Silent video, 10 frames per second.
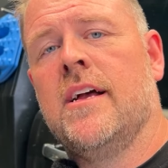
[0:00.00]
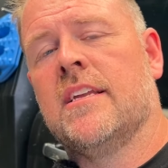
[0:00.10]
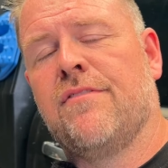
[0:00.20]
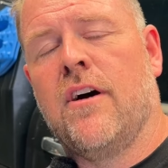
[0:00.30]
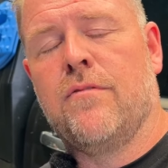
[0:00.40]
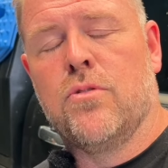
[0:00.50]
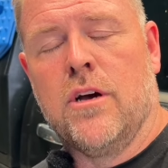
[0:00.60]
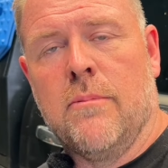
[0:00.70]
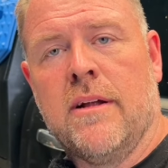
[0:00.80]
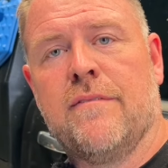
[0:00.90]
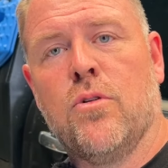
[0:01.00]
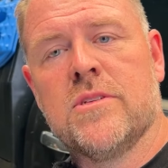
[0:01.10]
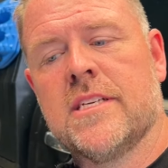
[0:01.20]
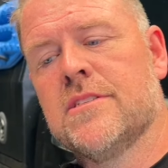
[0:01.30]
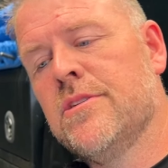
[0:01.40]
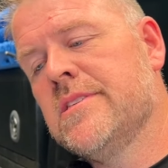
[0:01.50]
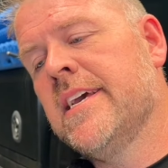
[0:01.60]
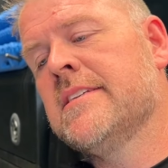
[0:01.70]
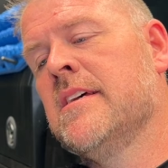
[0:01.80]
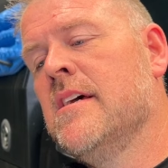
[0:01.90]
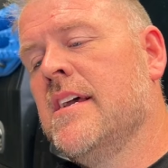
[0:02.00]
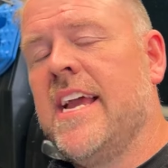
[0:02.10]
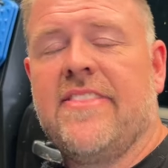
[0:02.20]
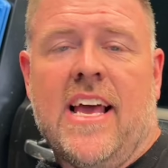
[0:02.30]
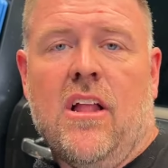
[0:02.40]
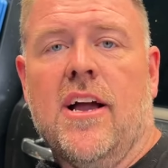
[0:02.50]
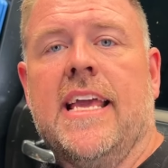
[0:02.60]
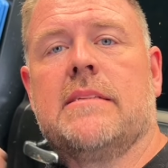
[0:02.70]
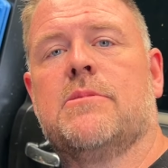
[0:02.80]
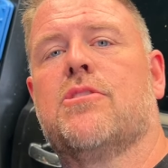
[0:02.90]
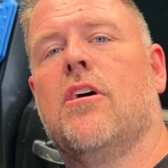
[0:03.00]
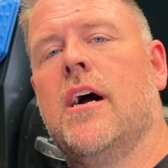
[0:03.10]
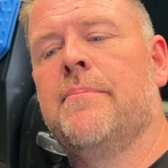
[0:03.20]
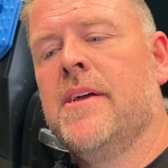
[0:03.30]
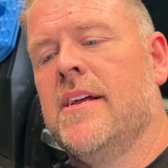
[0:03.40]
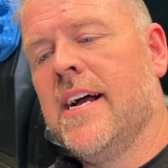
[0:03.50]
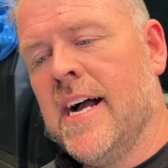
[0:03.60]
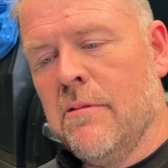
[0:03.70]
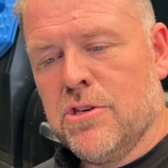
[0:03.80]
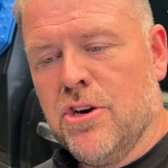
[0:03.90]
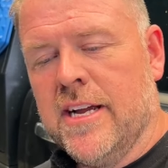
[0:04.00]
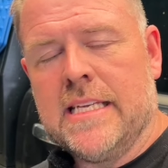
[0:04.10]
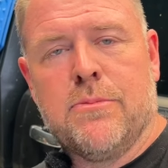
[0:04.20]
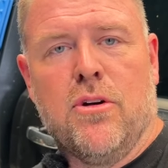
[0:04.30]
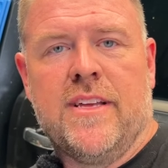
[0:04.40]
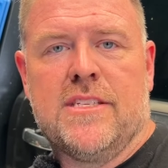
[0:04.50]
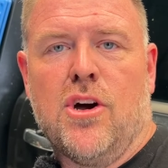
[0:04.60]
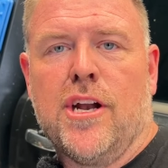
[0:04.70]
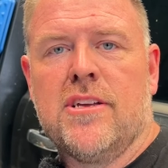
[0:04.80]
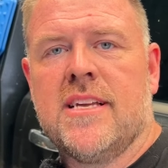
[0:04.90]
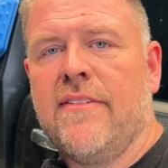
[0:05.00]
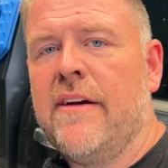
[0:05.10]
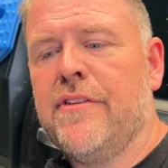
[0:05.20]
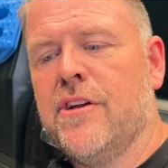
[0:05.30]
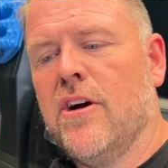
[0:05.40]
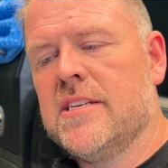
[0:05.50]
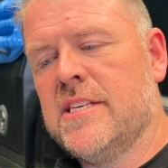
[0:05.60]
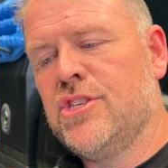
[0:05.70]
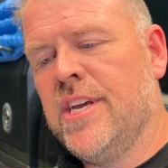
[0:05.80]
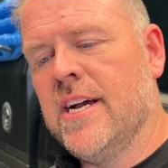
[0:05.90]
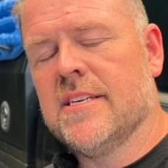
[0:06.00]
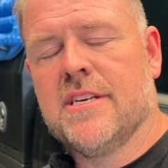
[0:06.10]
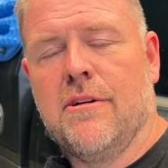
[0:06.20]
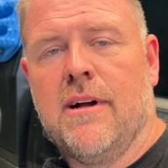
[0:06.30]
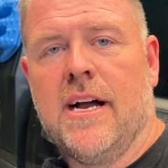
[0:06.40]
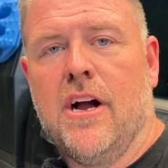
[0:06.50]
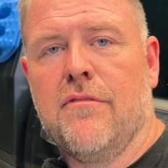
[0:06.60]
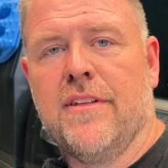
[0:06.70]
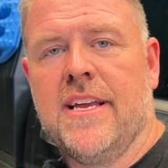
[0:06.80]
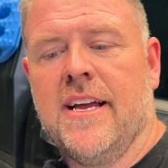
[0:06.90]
at 54914626. Hit that like, hit subscribe. We'll try and get some more of this dyno stuff out for you guys this year, so hopefully